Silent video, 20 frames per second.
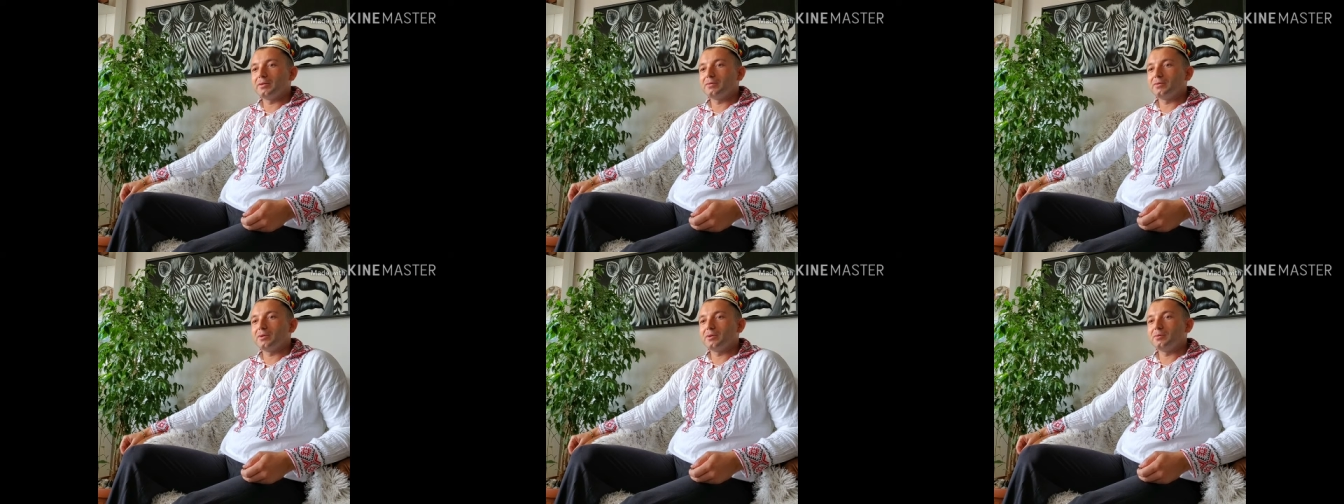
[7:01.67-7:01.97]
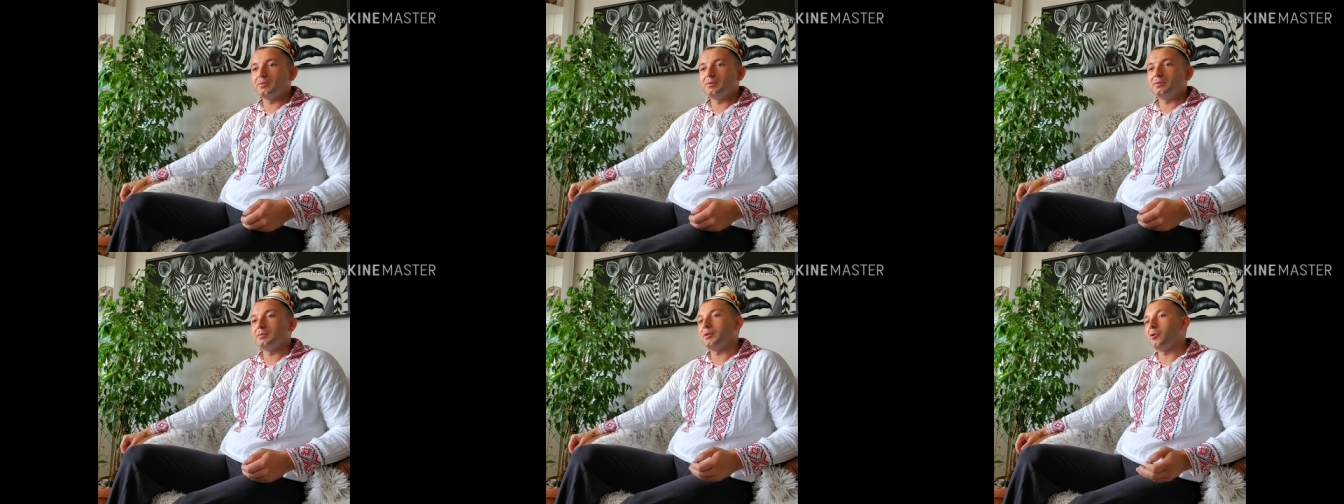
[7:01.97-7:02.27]
from
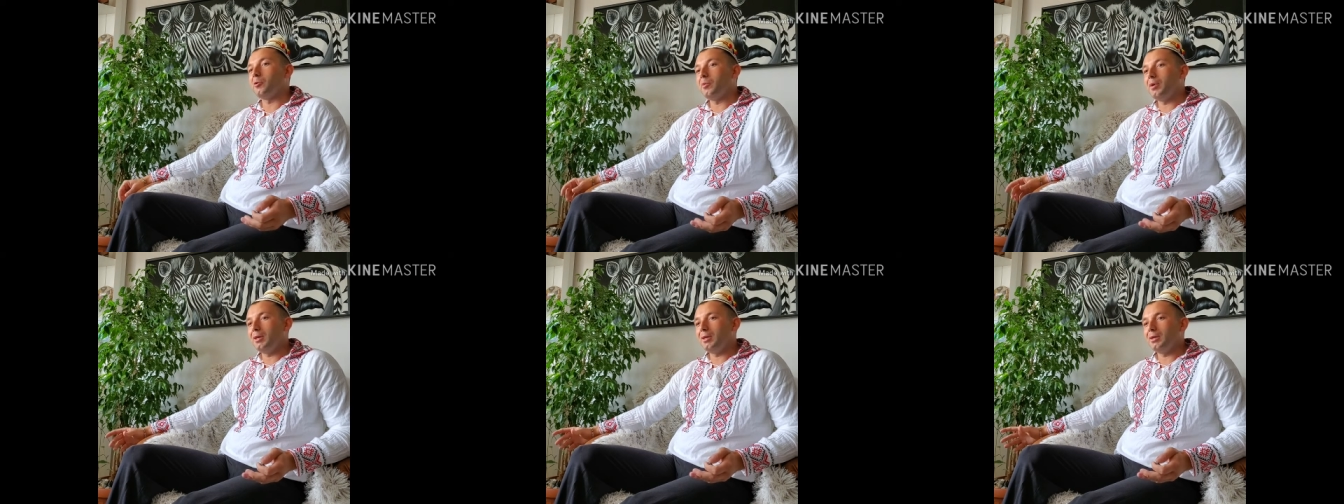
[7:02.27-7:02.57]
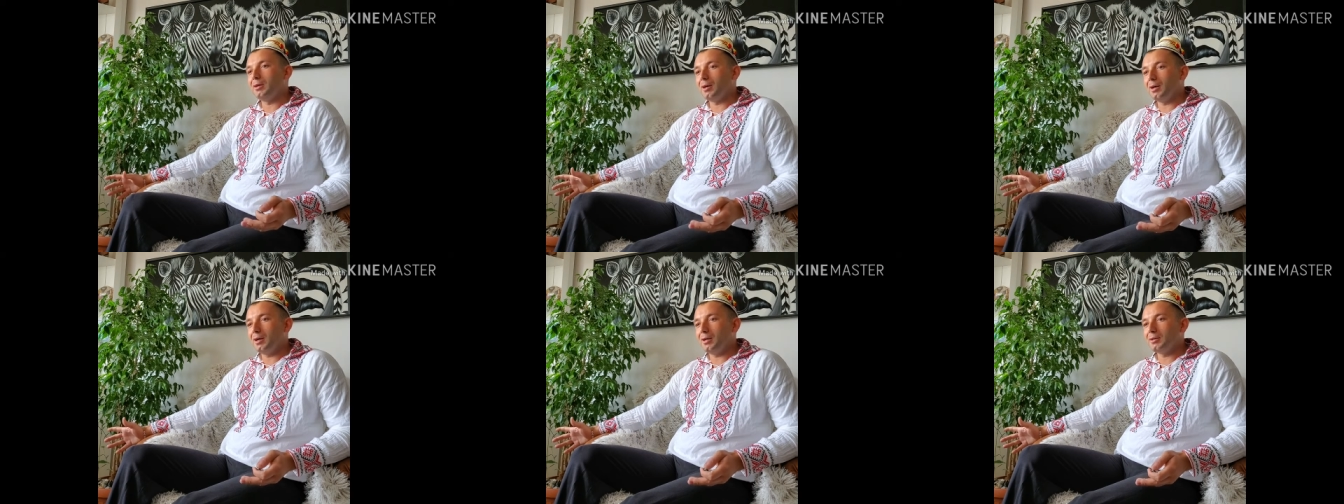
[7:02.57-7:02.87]
a
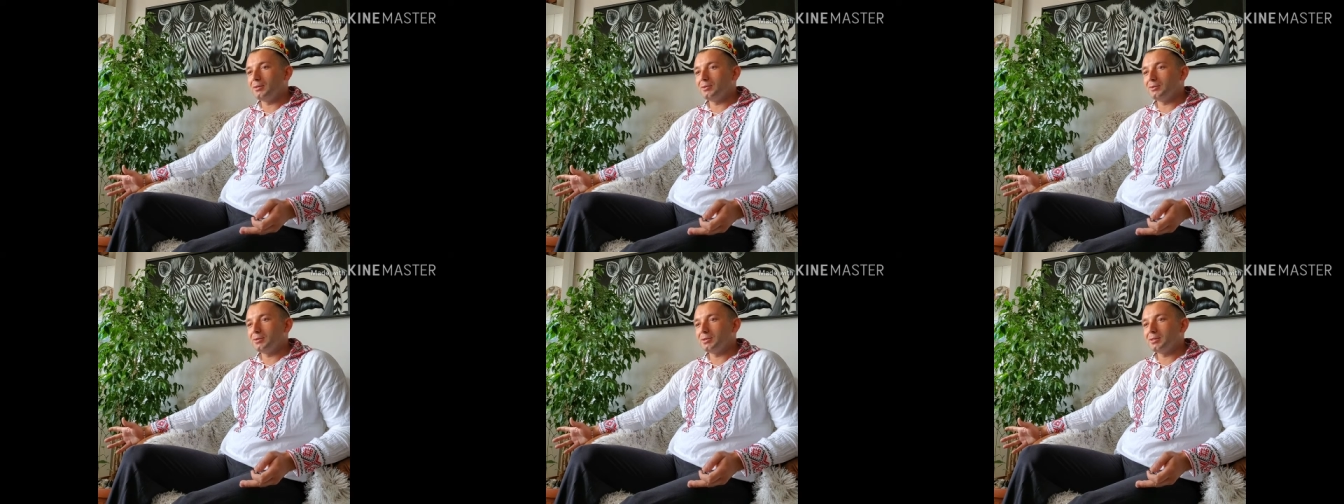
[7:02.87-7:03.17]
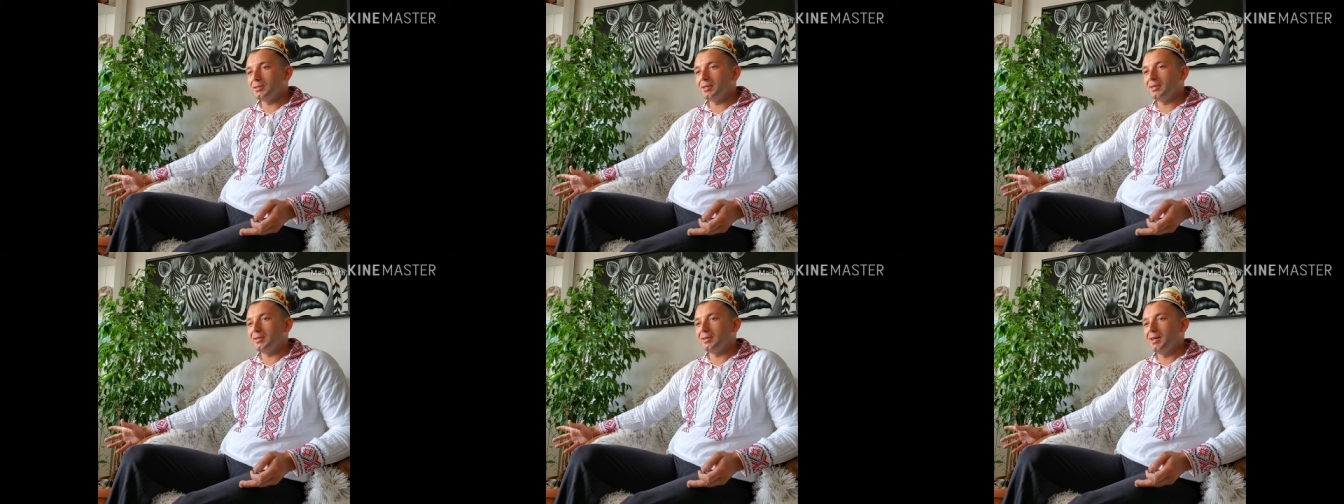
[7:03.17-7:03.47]
Romanian house,
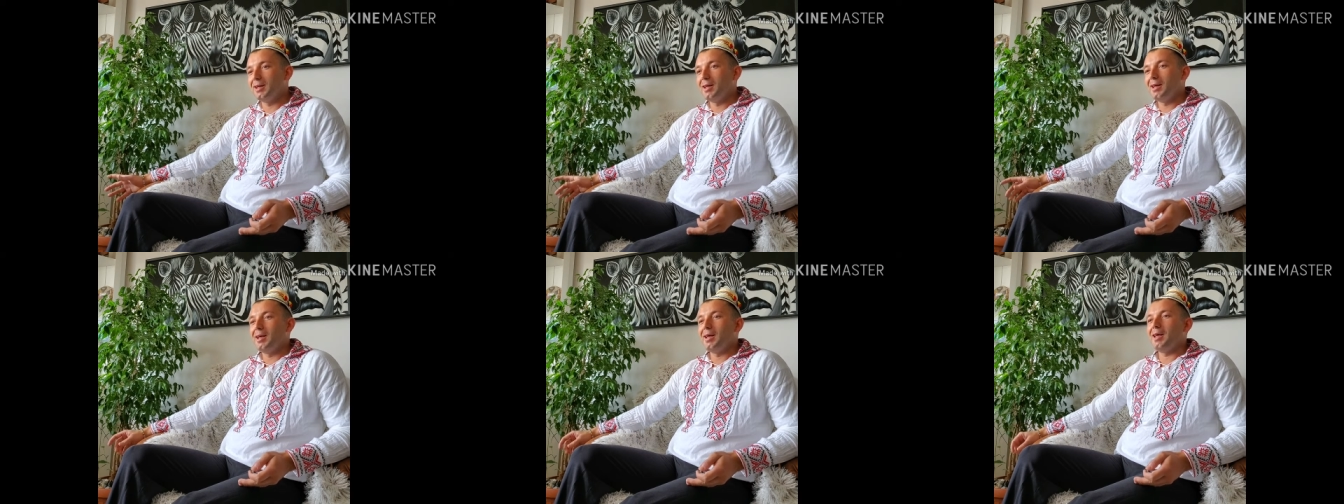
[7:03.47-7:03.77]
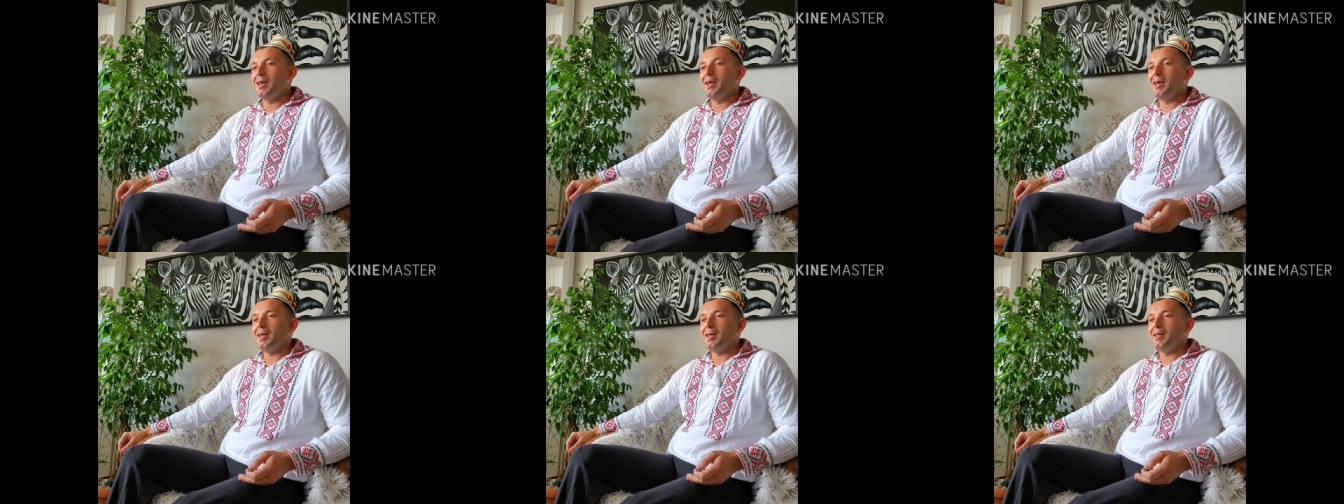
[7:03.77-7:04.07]

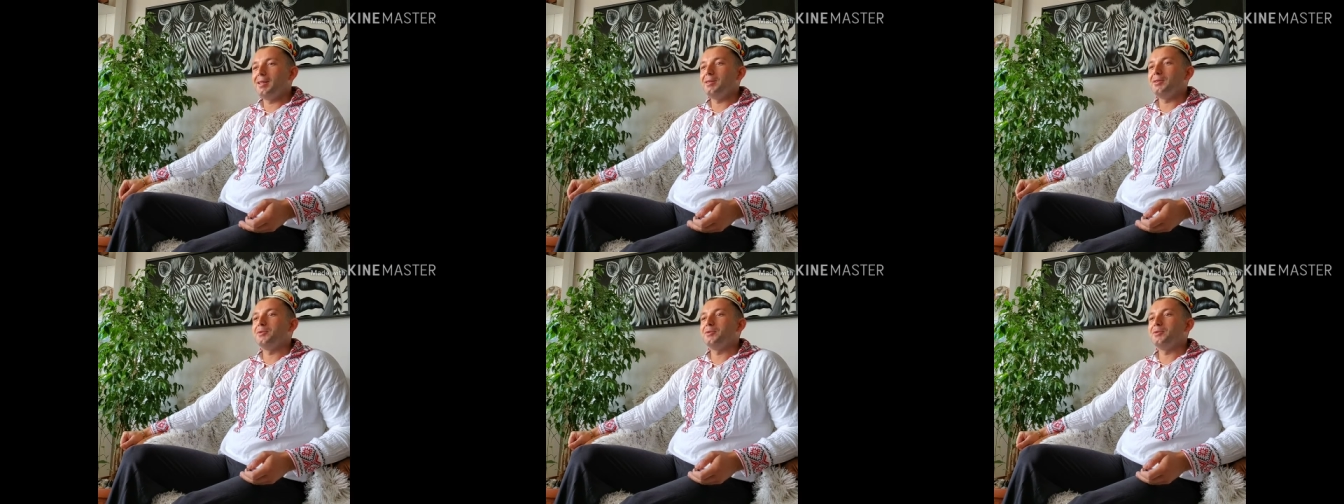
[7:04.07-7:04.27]
and